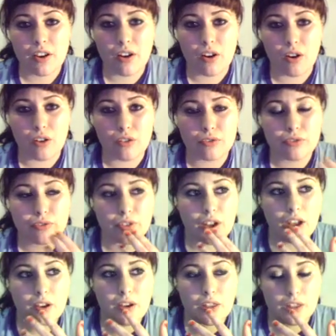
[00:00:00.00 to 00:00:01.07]
of
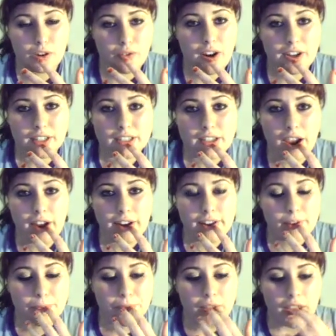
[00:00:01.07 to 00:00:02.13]
the orangutan.
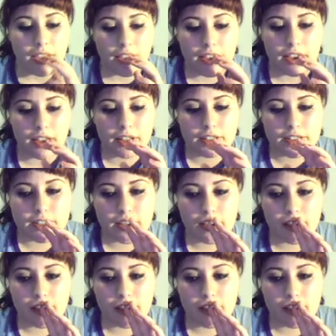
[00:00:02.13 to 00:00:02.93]
And